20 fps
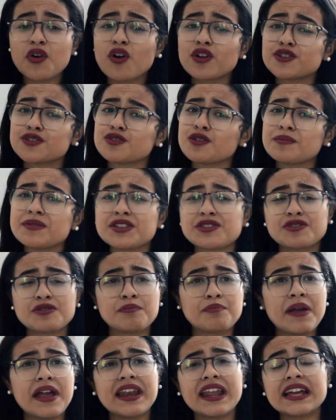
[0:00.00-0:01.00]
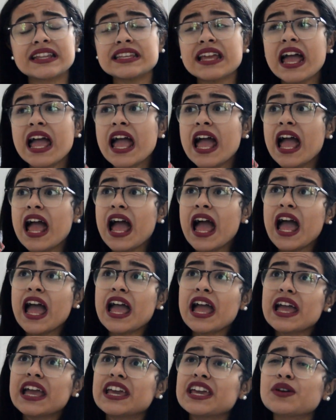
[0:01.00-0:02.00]
also, Mr. Bennet,
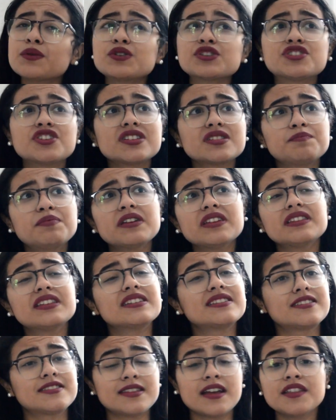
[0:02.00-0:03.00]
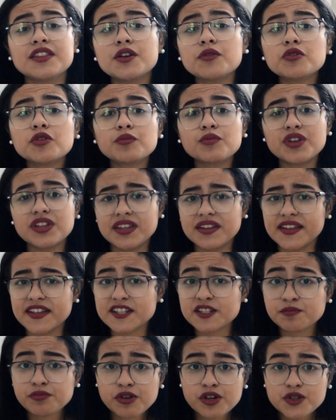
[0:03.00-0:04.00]
he would just be in his study room reading
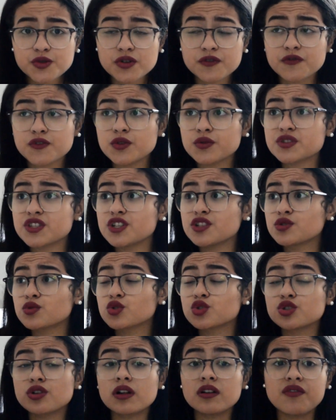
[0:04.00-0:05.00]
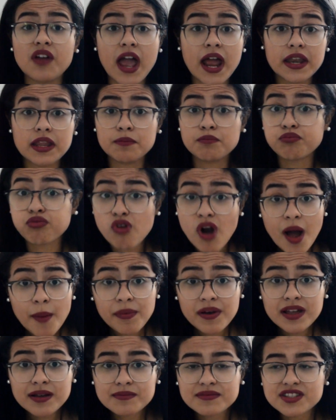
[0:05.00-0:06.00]
his books, refusing to solve any
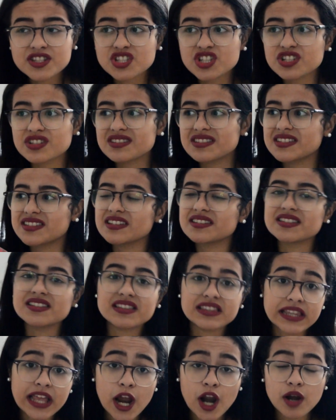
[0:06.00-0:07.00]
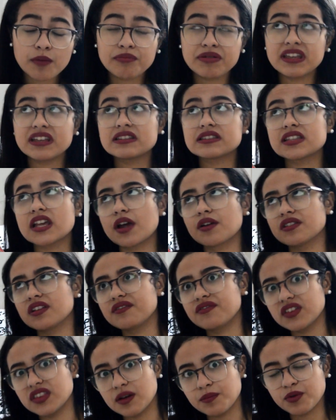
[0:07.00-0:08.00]
problems, just sitting there, being tired
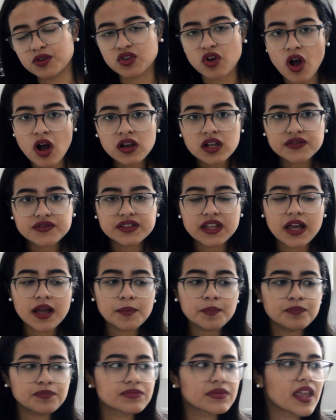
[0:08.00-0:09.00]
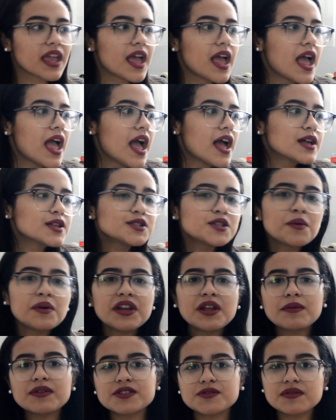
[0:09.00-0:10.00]
and fed up with all of them. So when
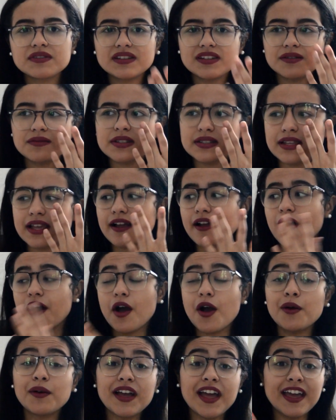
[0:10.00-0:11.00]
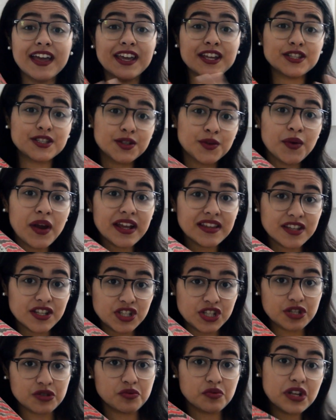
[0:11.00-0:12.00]
I was reading, I was like, okay, it's great that
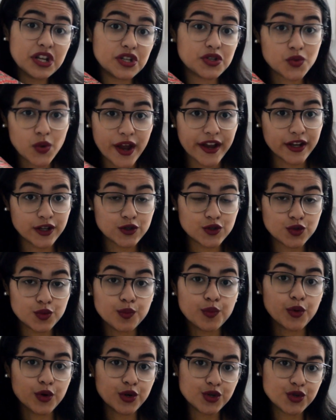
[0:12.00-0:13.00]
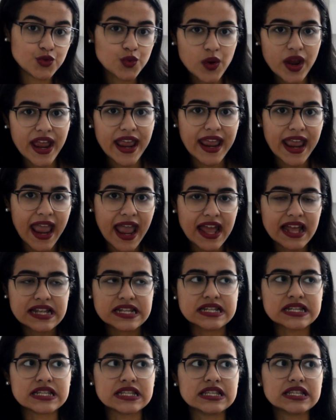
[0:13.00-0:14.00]
she's really trying to portray
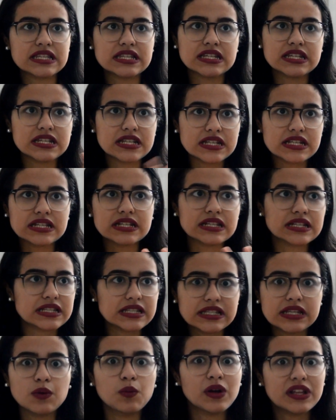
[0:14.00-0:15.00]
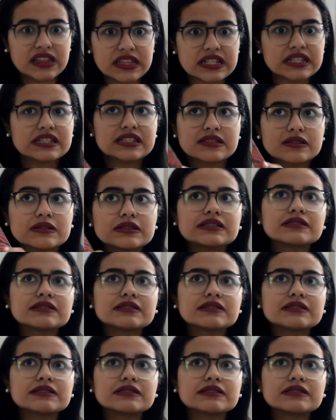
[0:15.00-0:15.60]
and see what this,